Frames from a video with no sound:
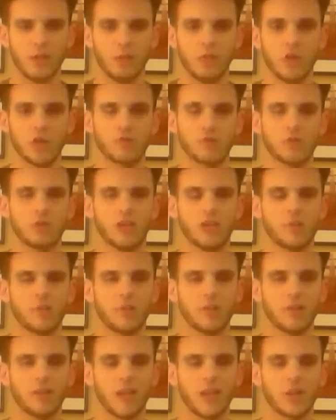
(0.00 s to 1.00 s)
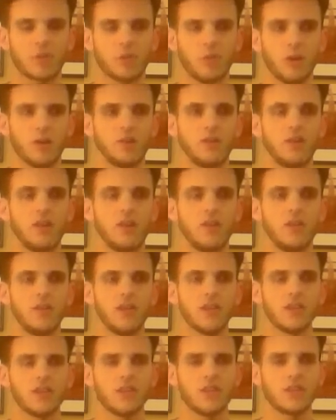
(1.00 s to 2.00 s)
which we talked about in the last one,
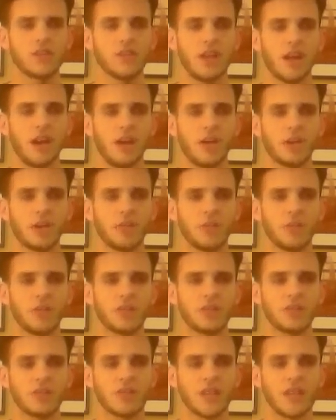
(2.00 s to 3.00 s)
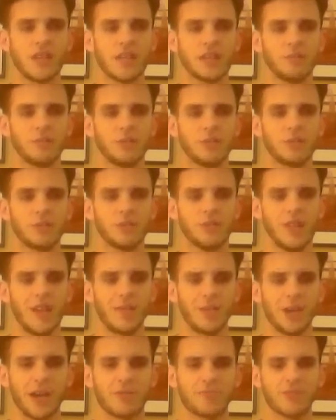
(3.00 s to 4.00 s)
does this argument say that we should
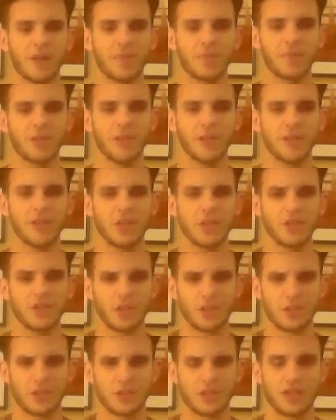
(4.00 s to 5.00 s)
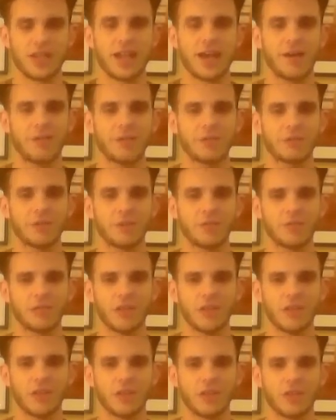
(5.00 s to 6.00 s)
never have reparations, or does it say how these
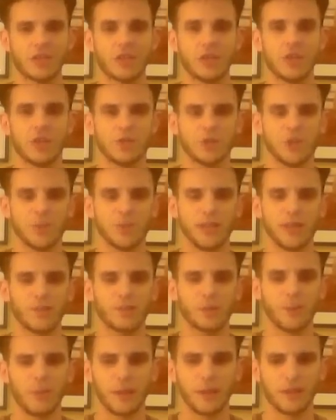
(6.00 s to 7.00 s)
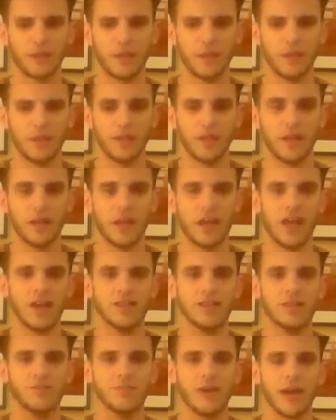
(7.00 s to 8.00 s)
reparations should be implemented?
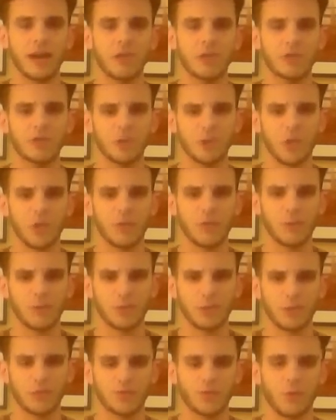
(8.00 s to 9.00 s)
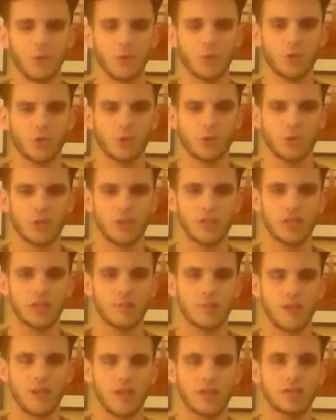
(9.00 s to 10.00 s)
And the backwards looking versus forwards looking
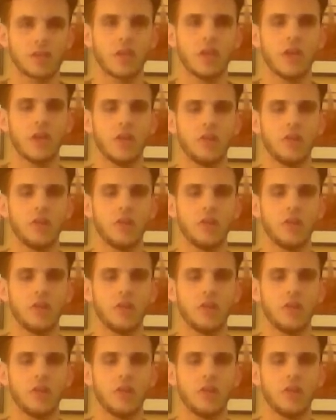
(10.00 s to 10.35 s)
debate